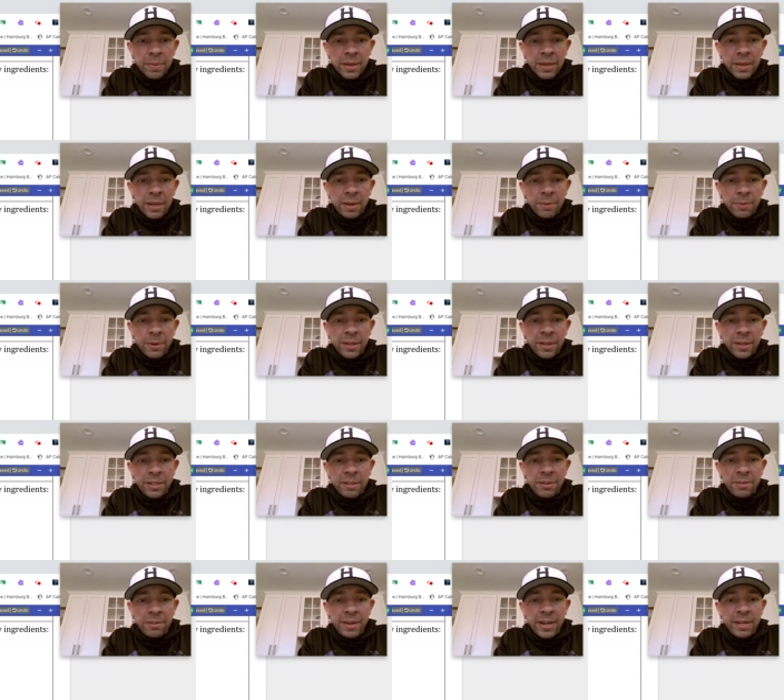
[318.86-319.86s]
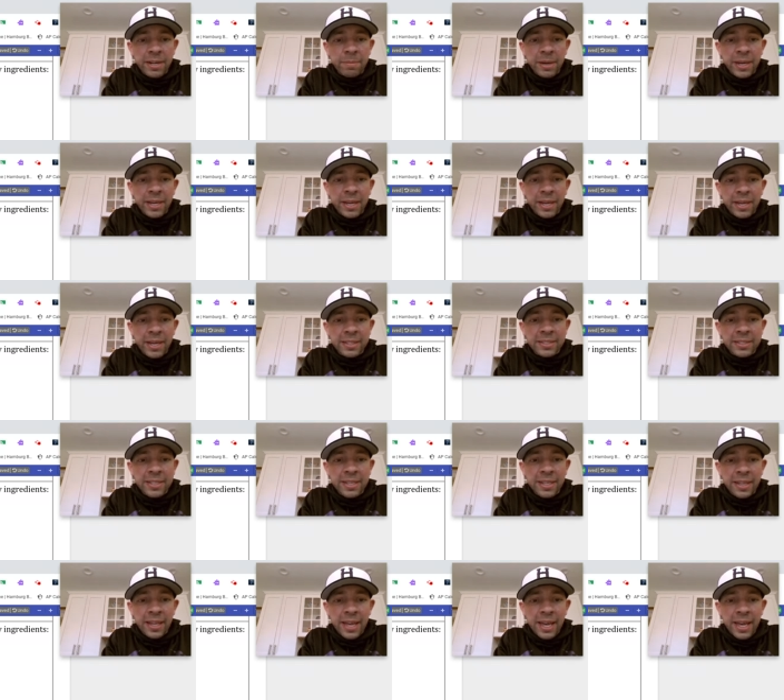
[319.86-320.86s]
and I wanted to divide it by x
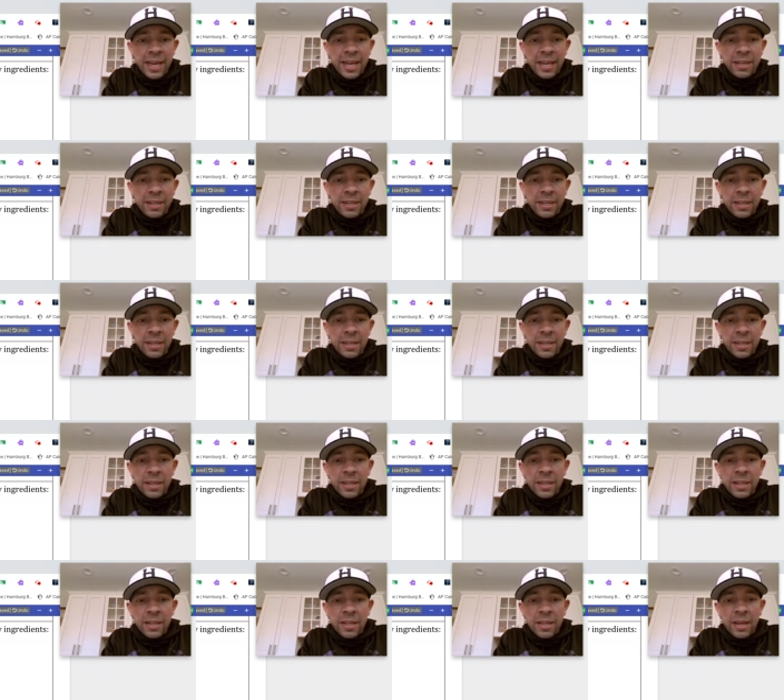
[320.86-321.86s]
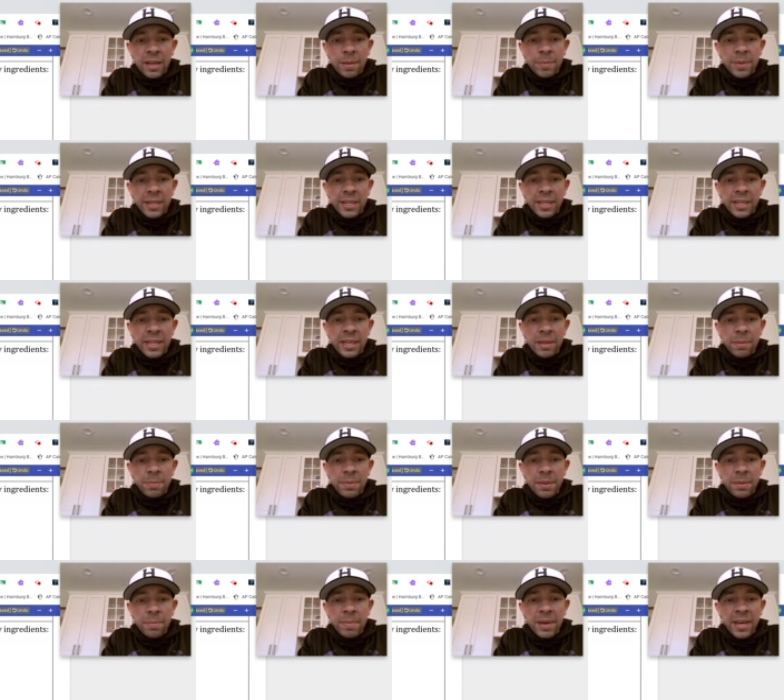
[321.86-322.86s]
to the n, I'm going to
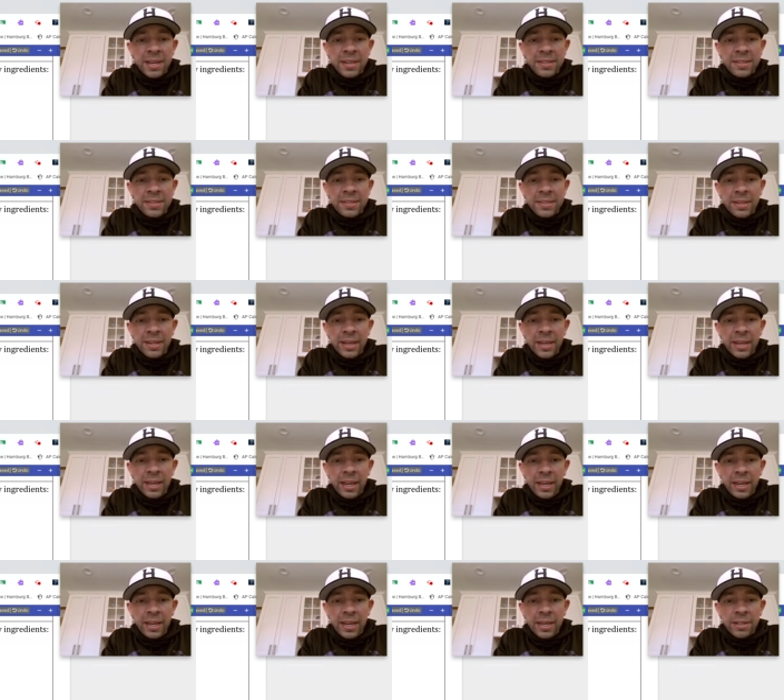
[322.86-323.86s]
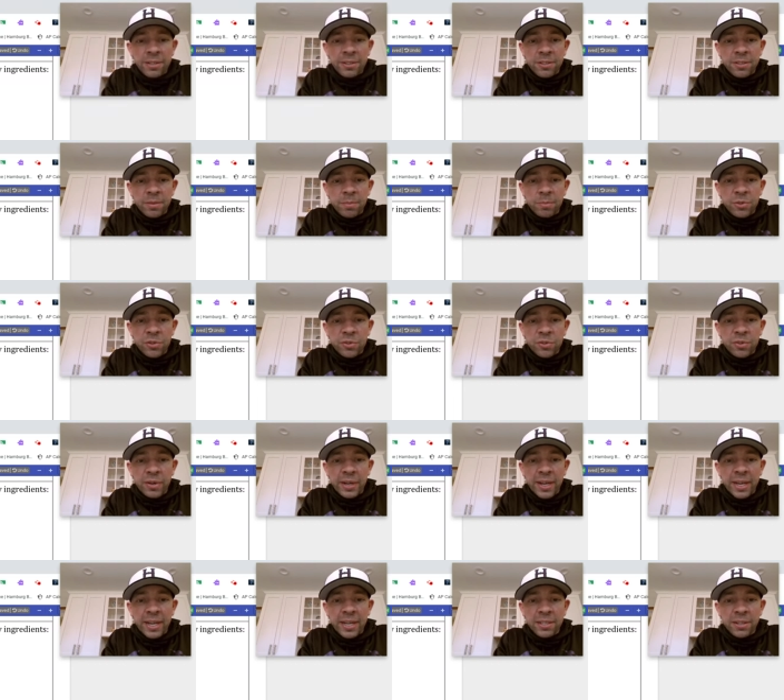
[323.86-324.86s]
keep the base and
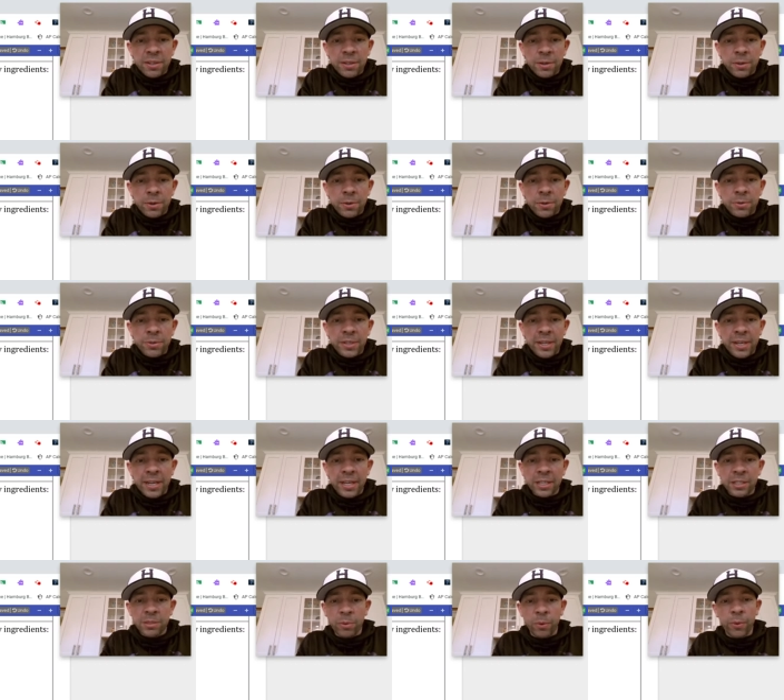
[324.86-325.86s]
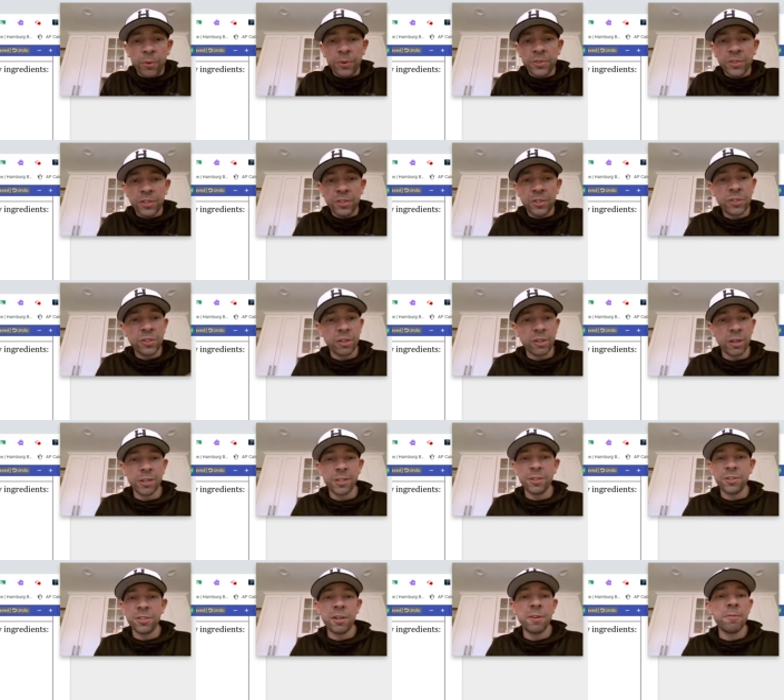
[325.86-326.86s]
subtract those exponents. And just
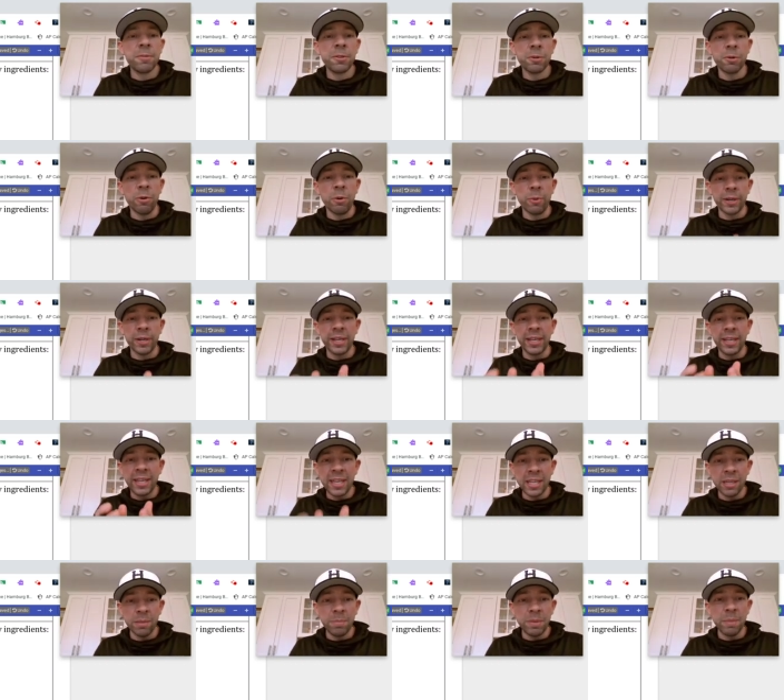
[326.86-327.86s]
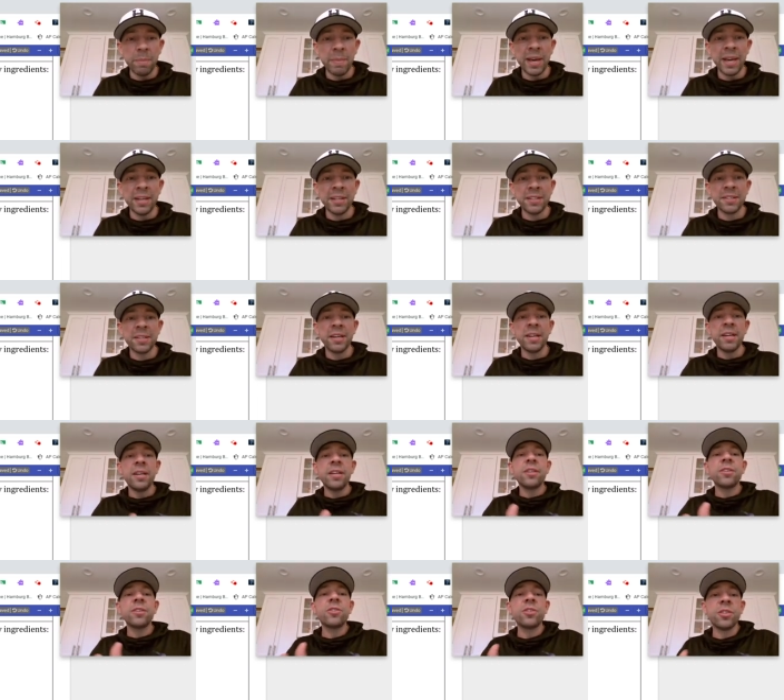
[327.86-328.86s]
talk yourself through it. We're going to keep the base,
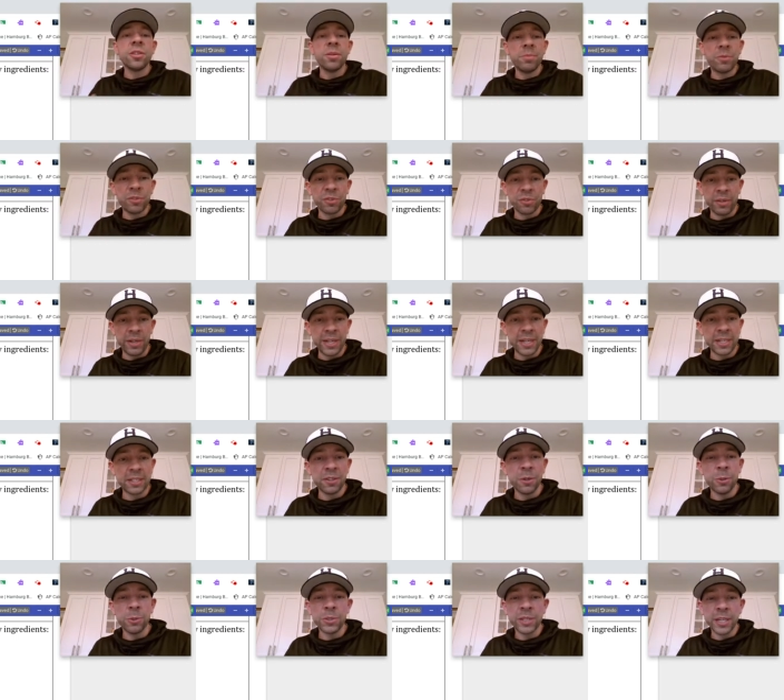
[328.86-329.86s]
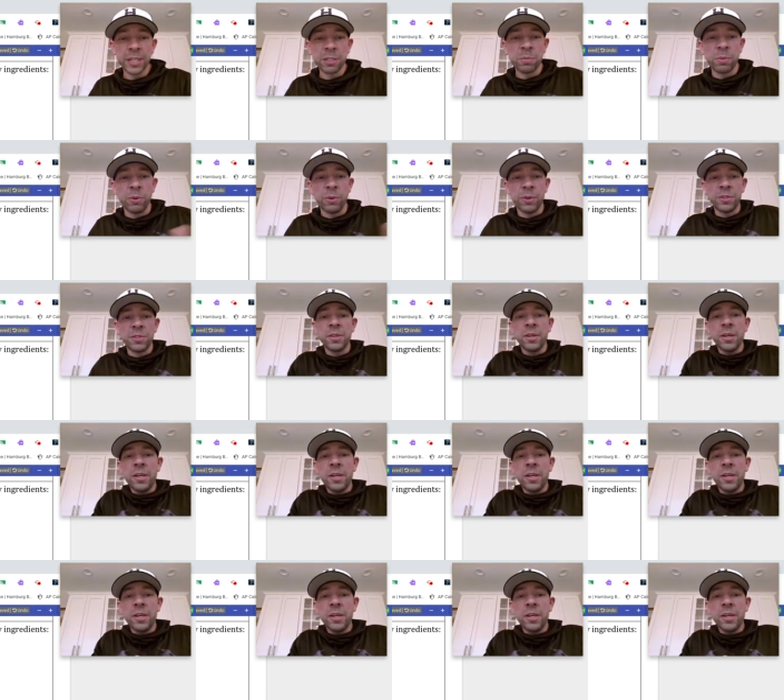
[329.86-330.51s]
subtract those exponents.